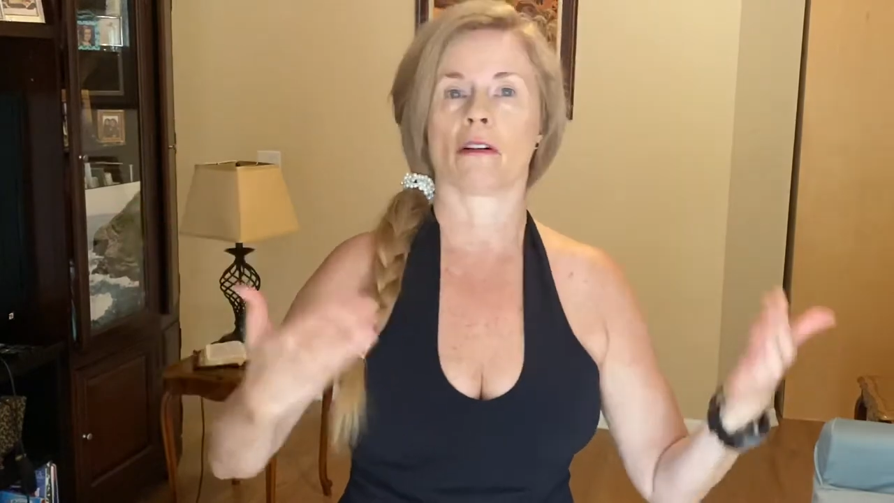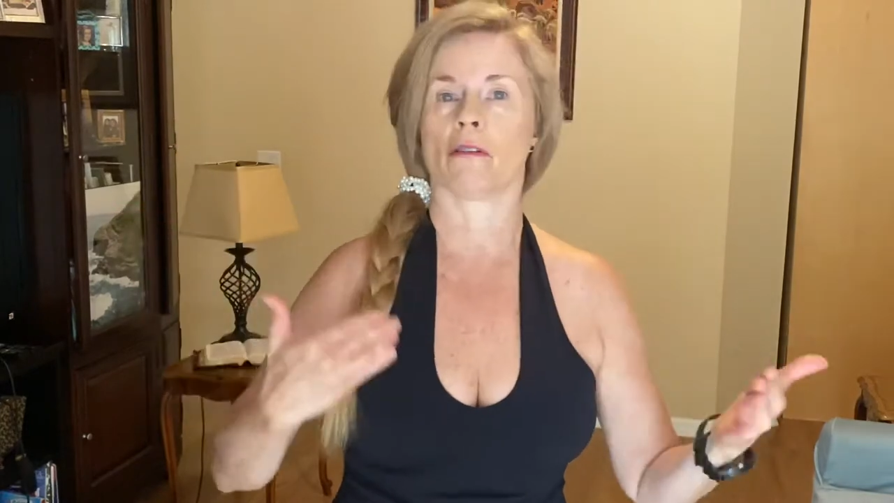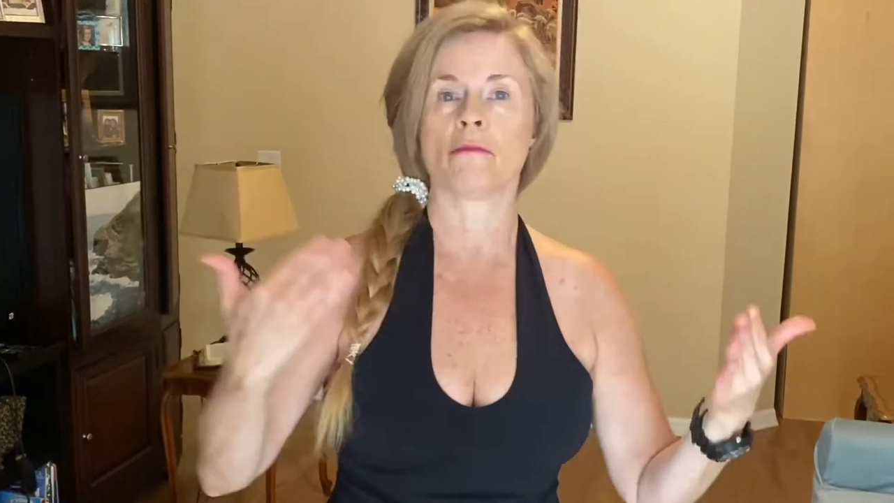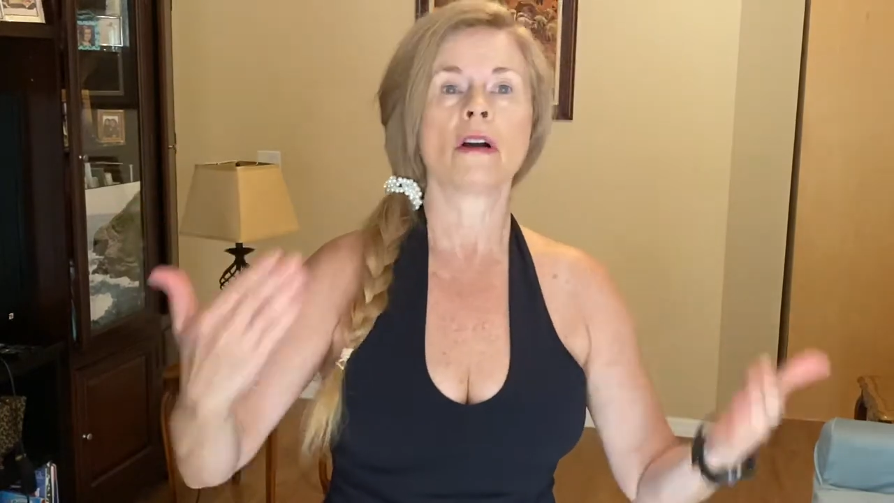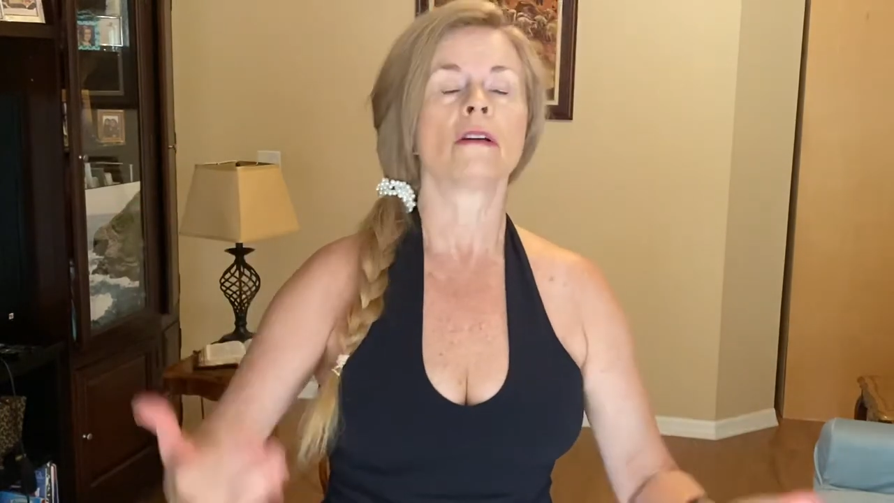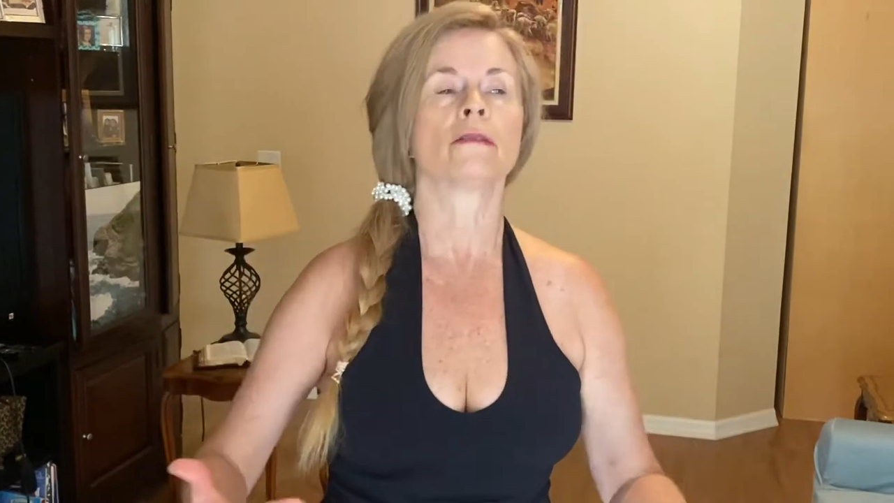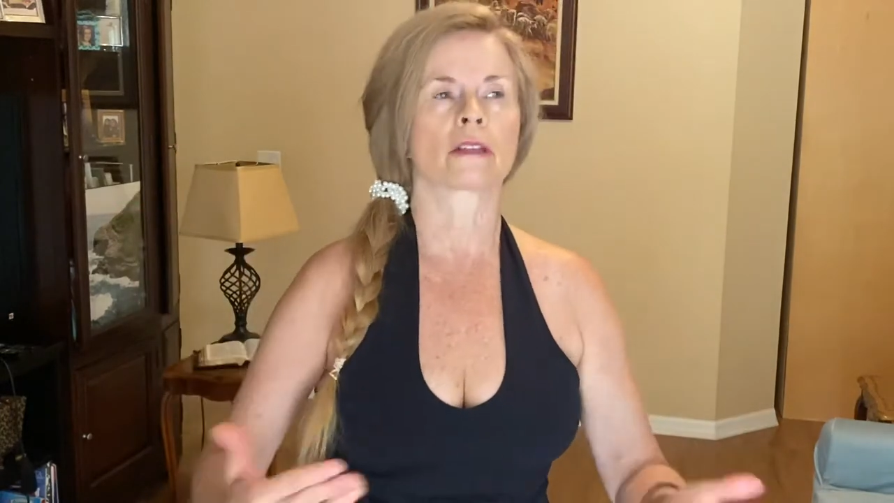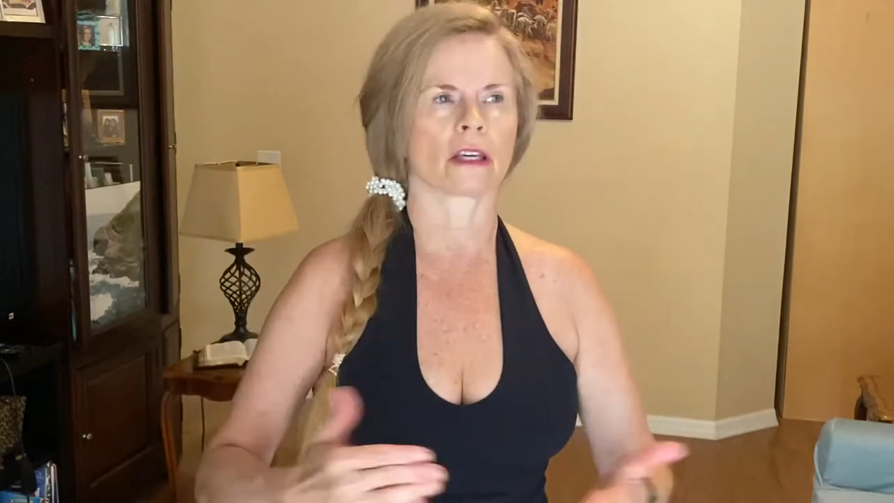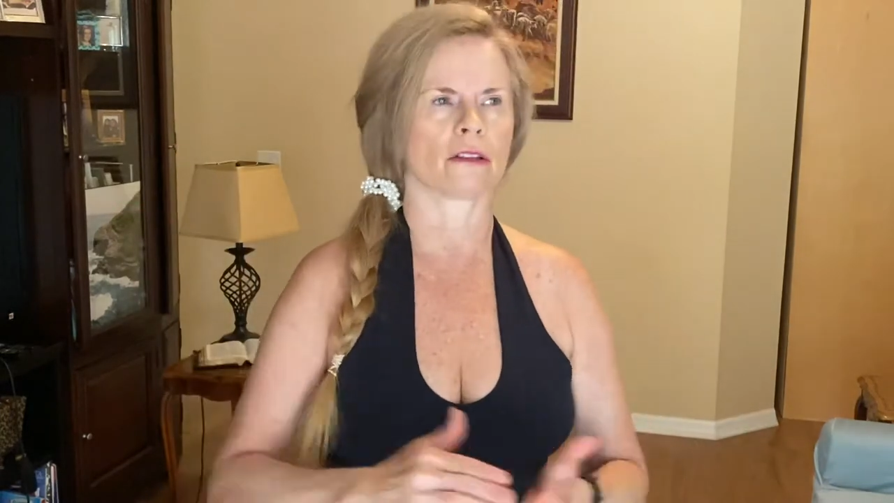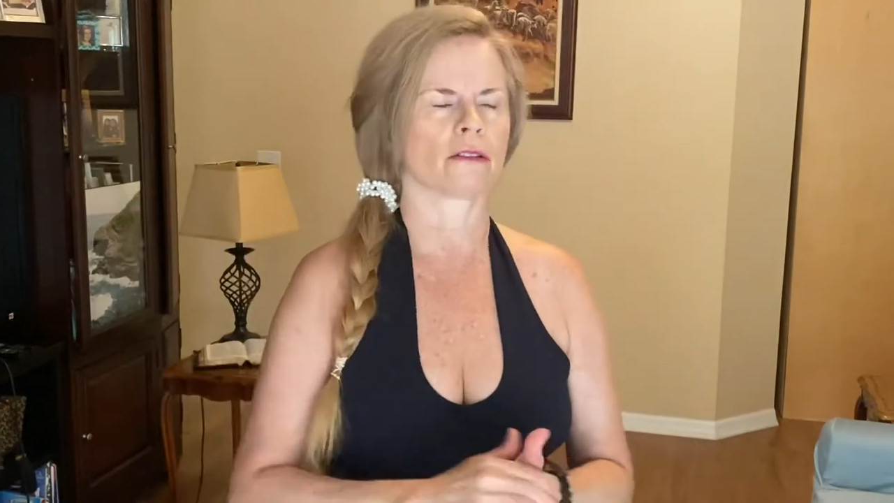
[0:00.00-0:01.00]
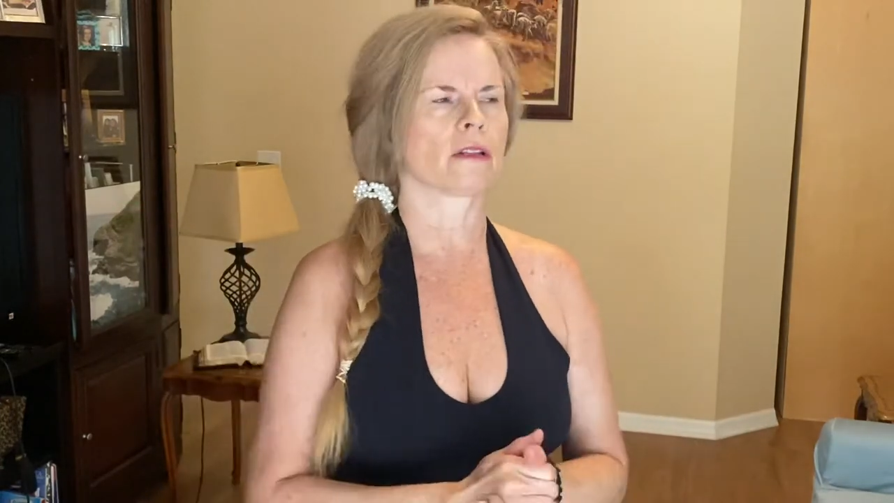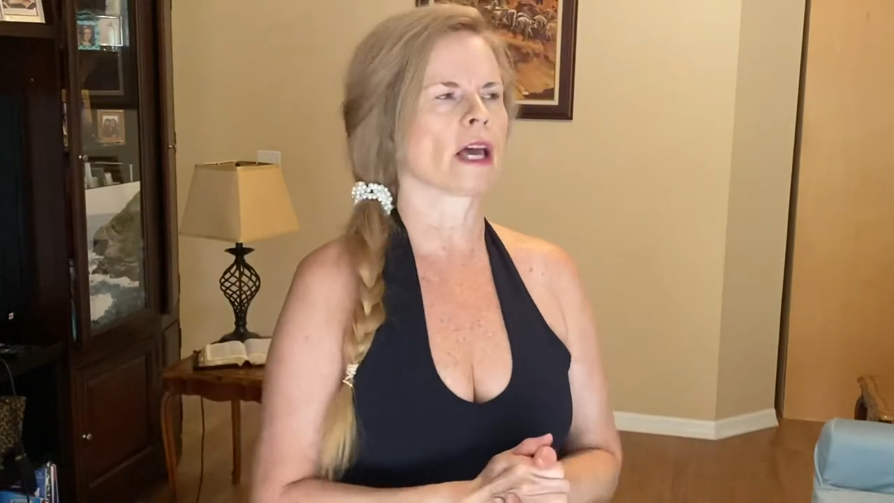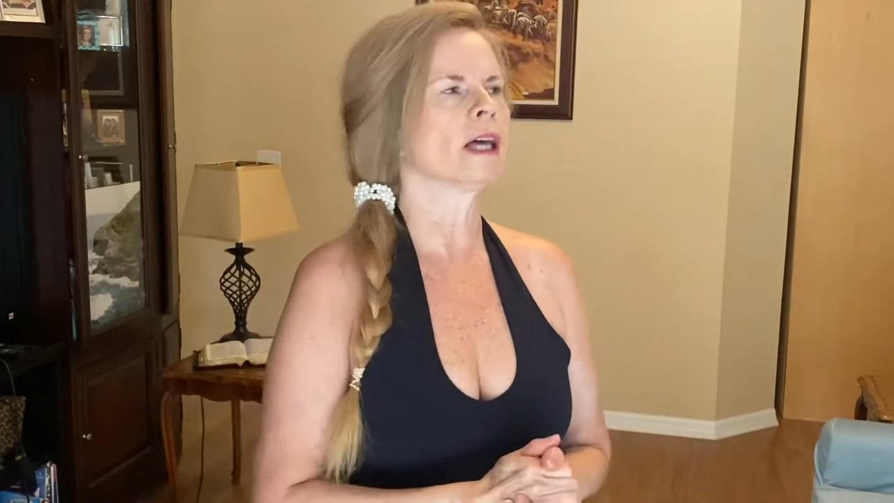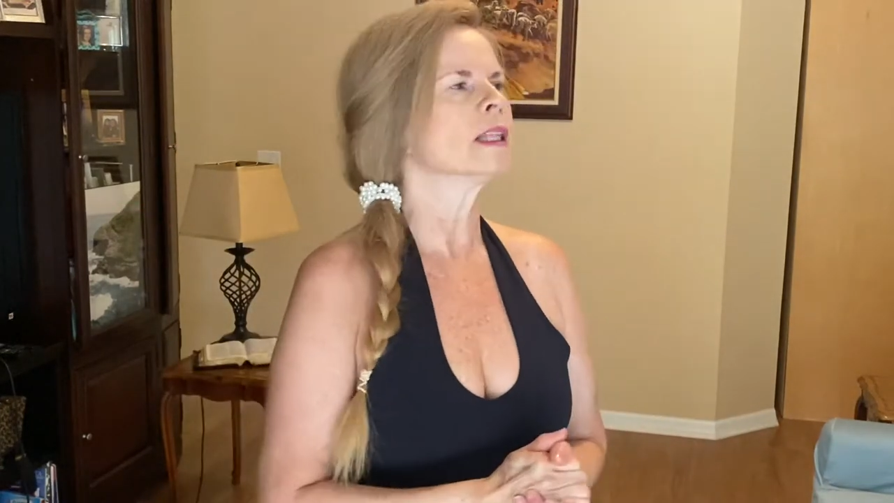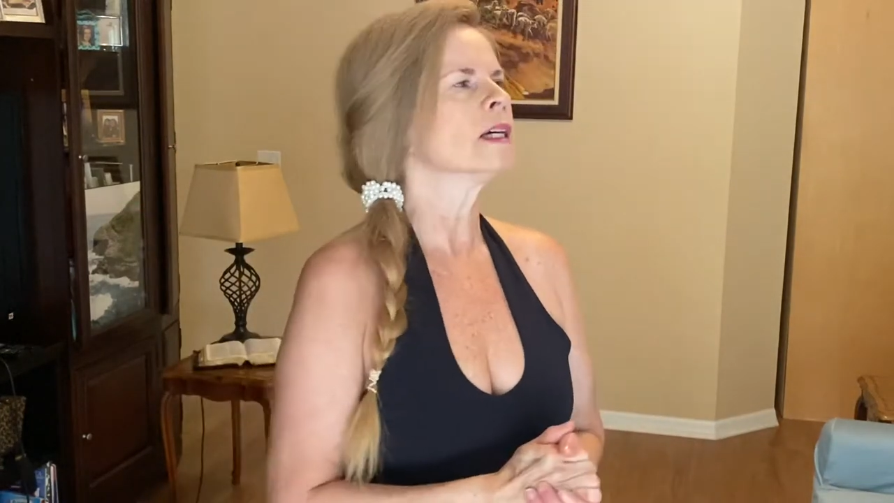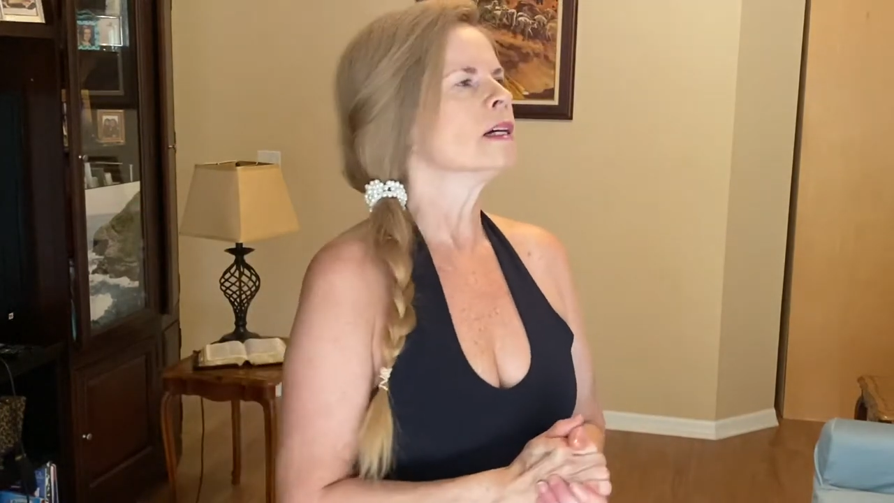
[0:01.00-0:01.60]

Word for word: home, you can do that.